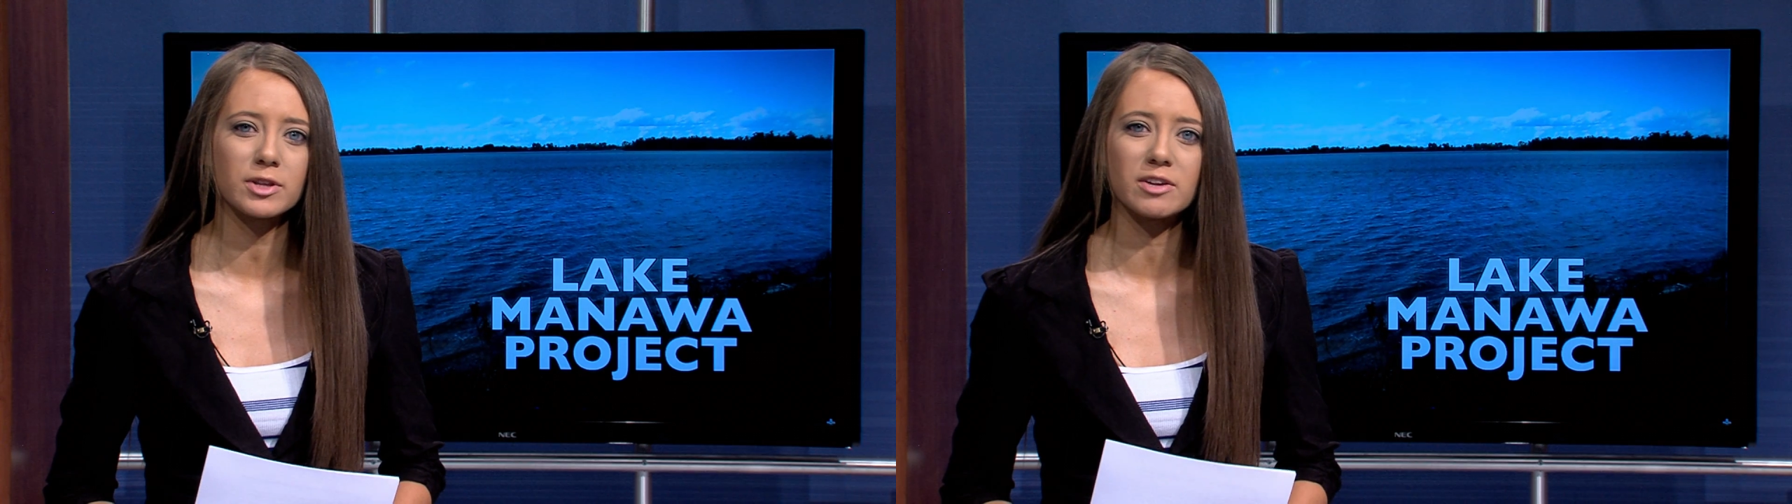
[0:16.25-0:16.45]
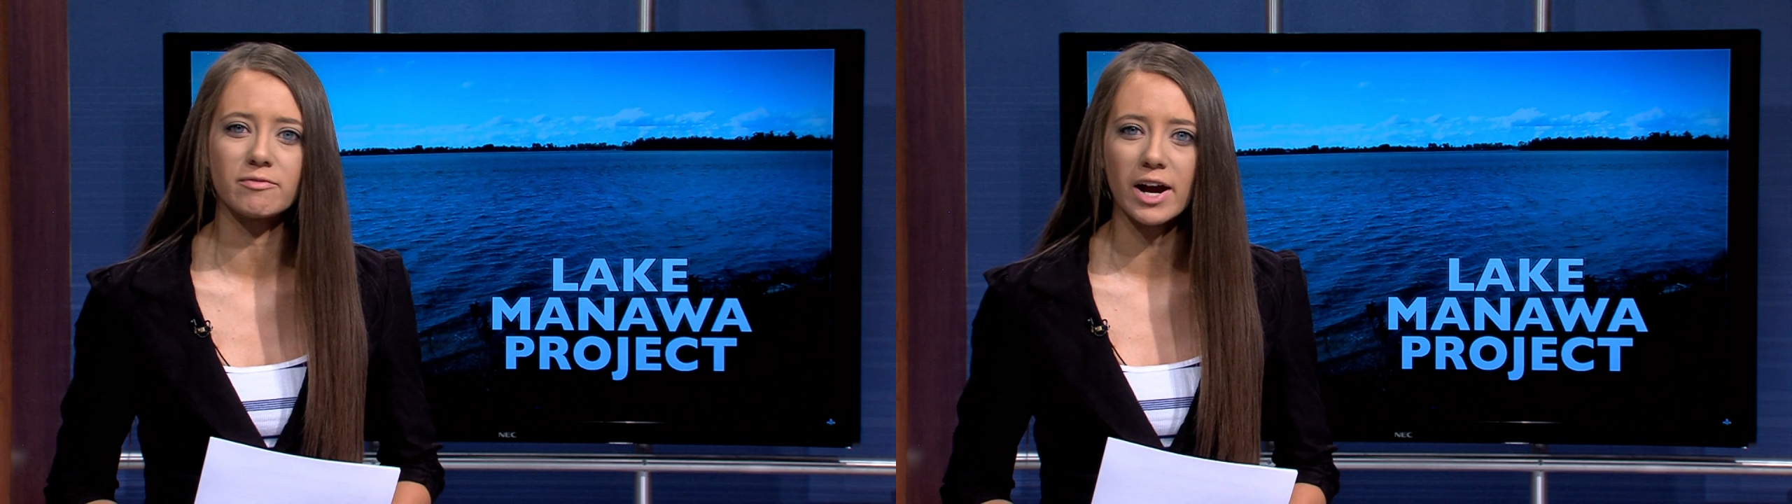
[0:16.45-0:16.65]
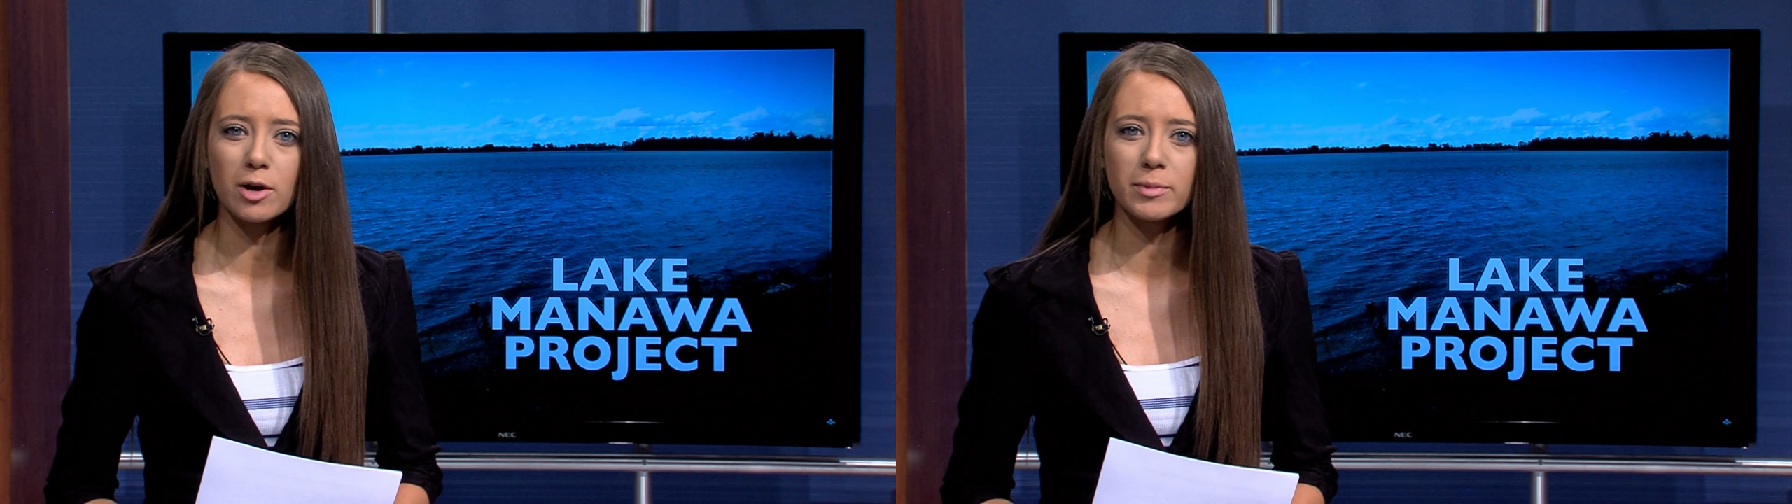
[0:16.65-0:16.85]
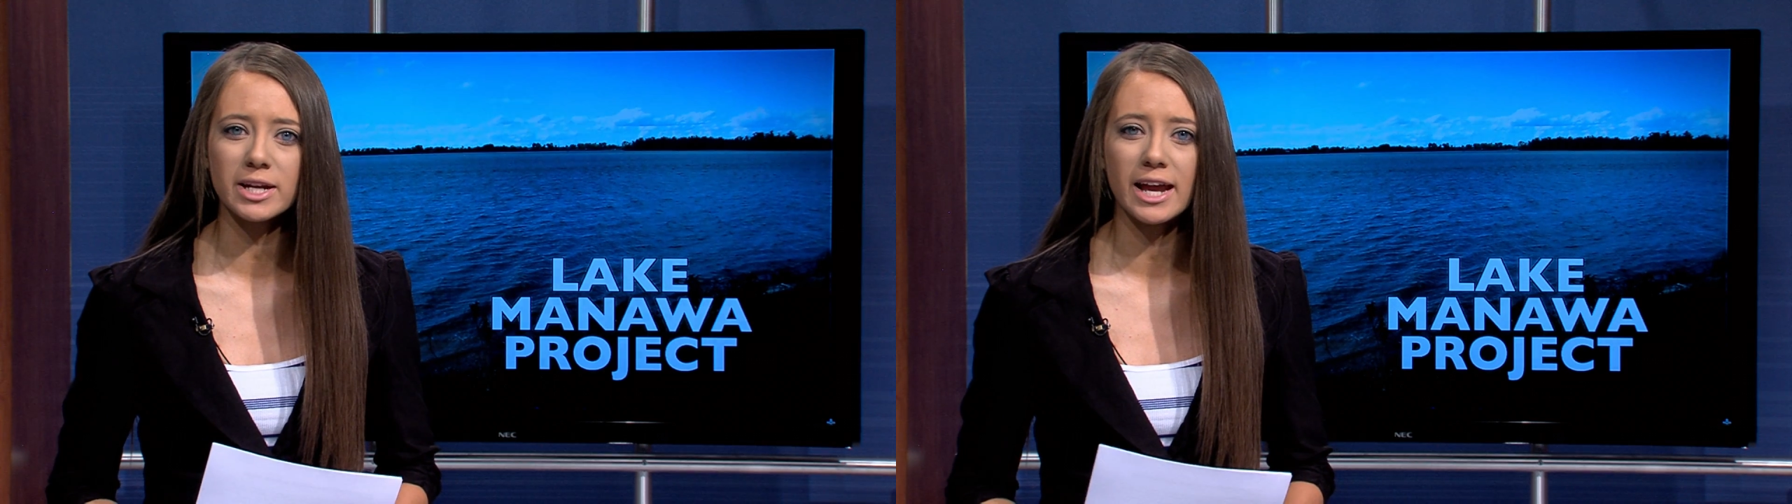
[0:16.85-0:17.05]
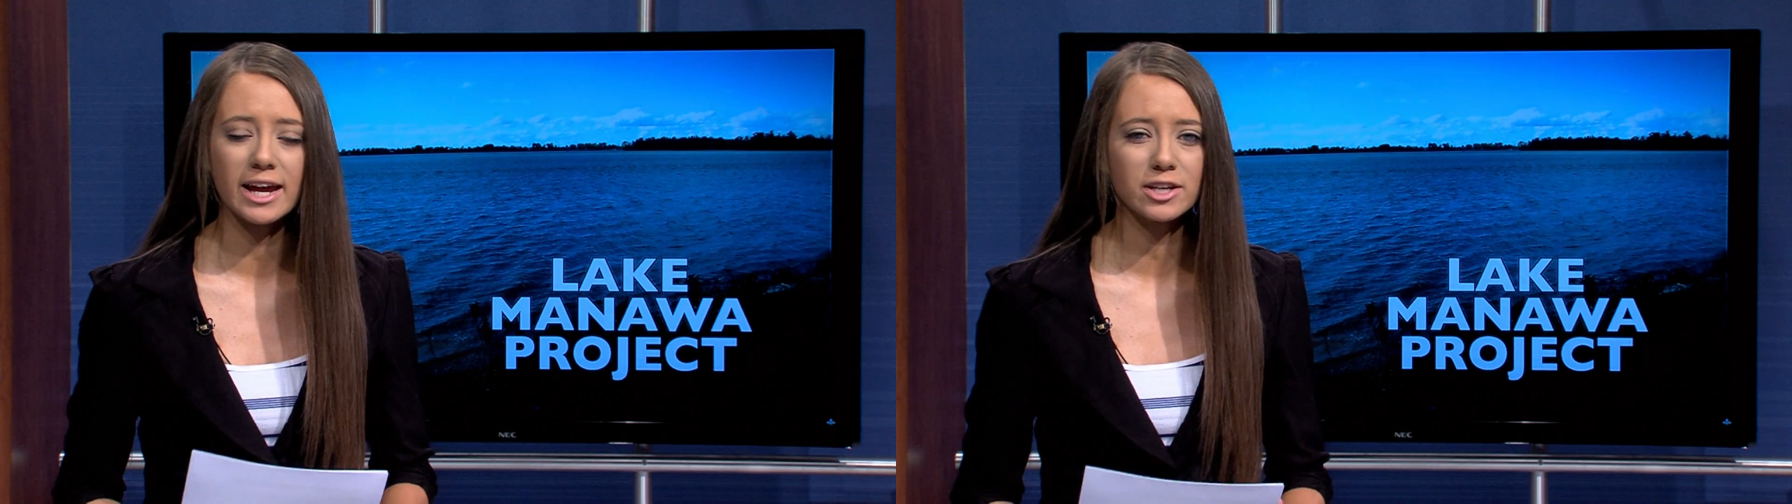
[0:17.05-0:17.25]
the
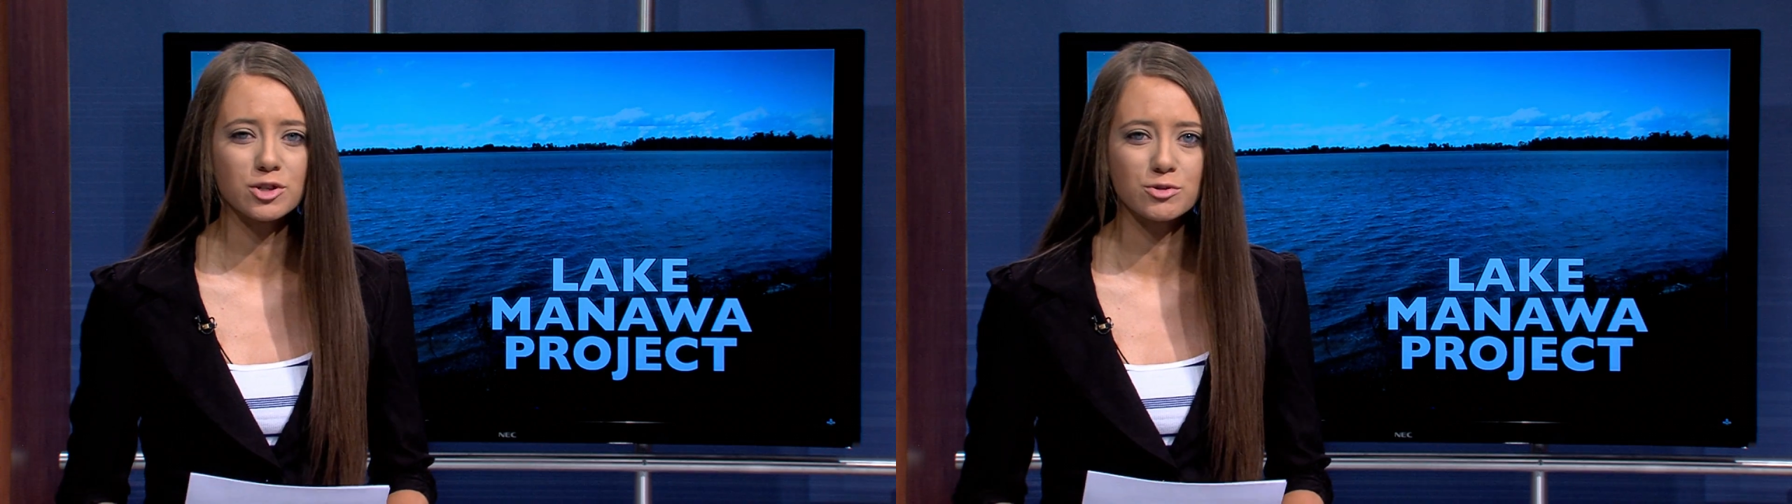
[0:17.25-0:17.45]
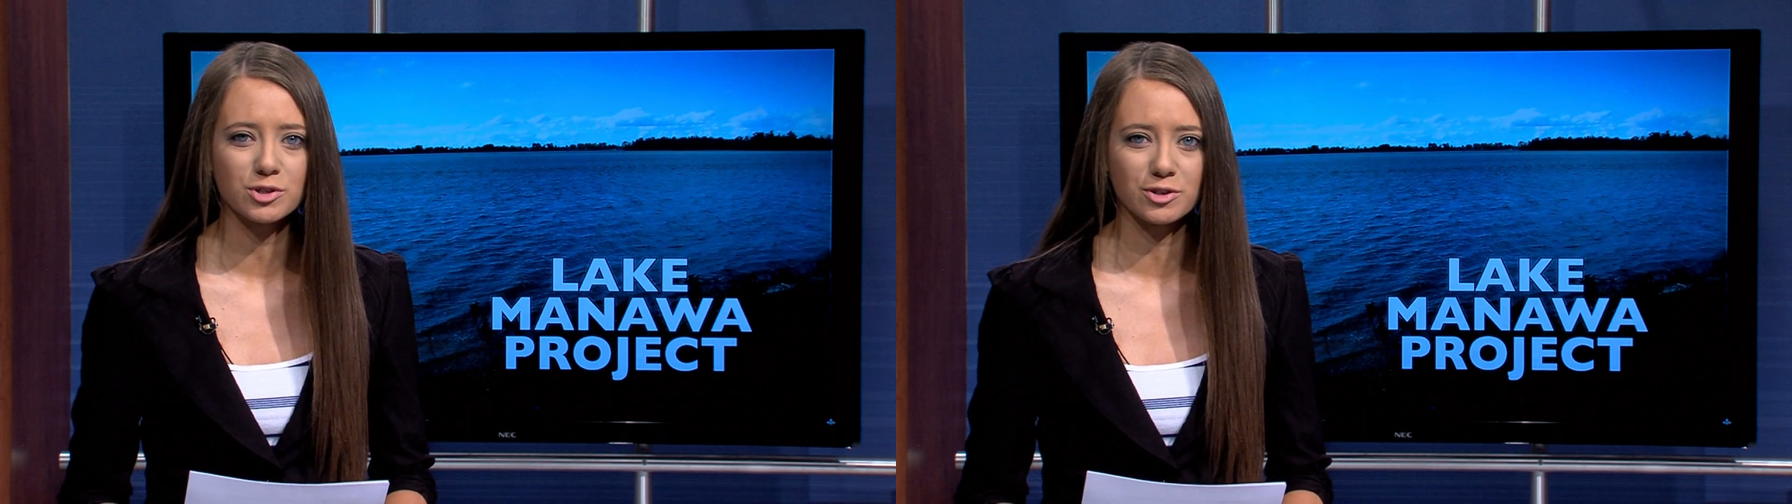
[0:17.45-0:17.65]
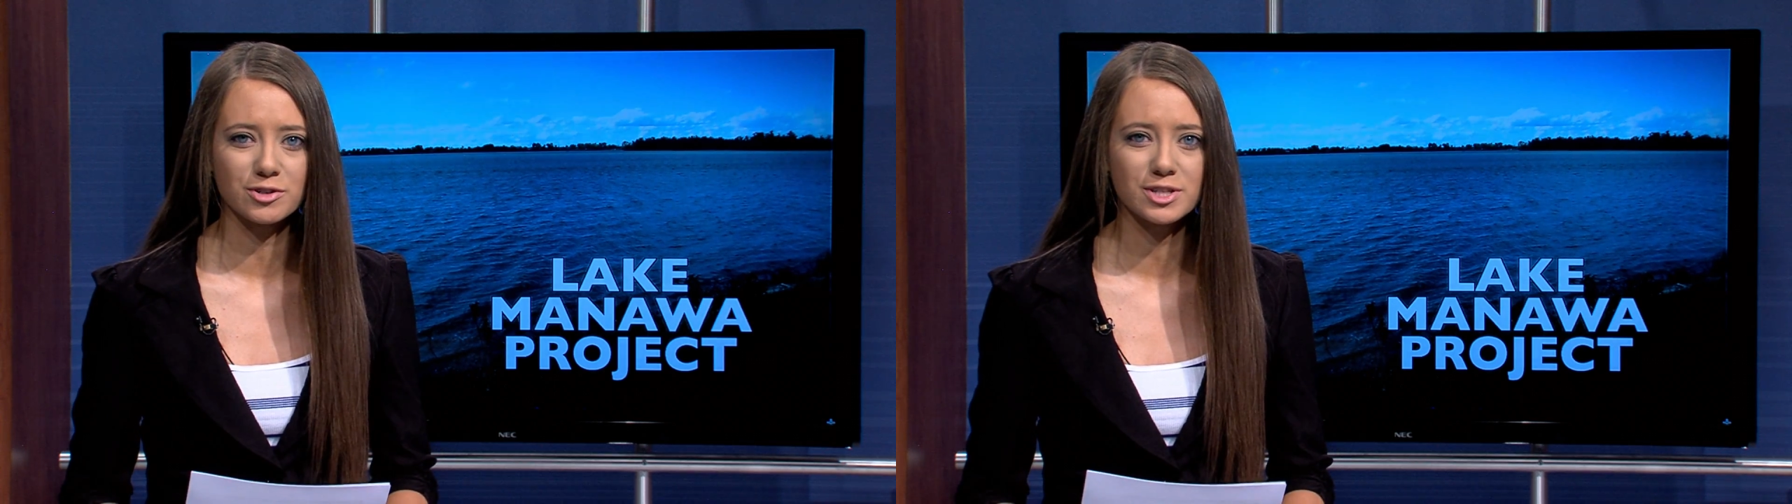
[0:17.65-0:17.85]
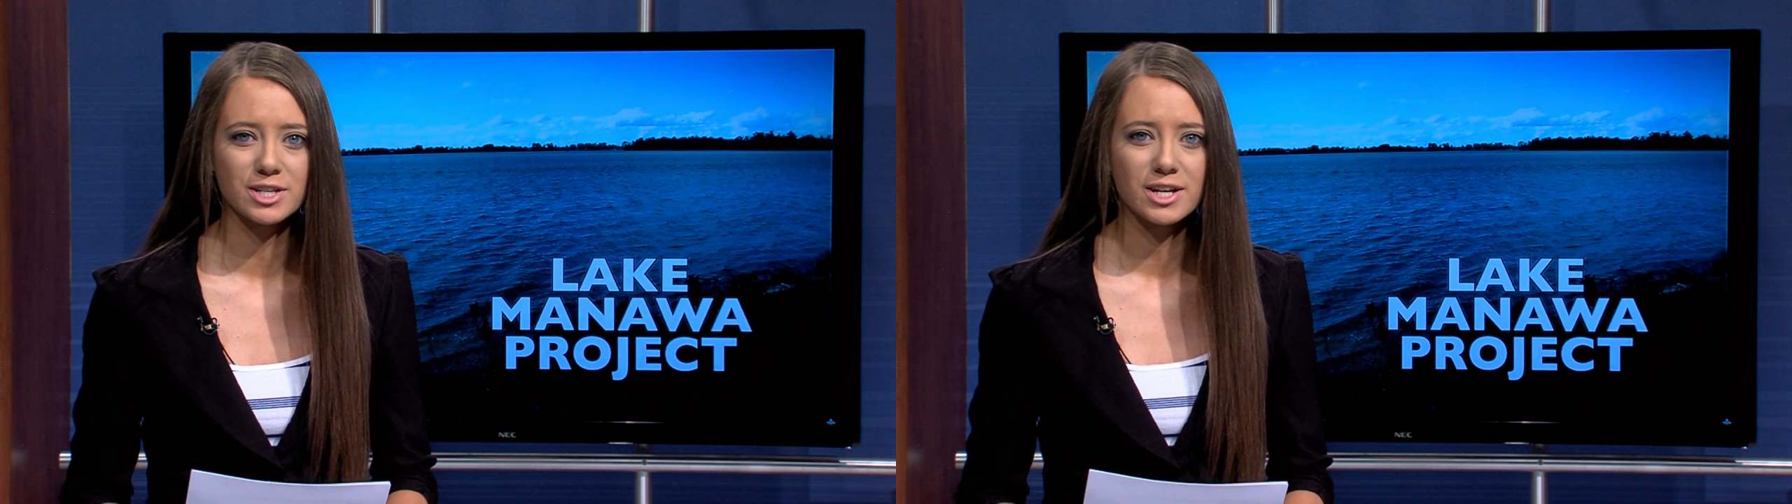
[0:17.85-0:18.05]
environment and users.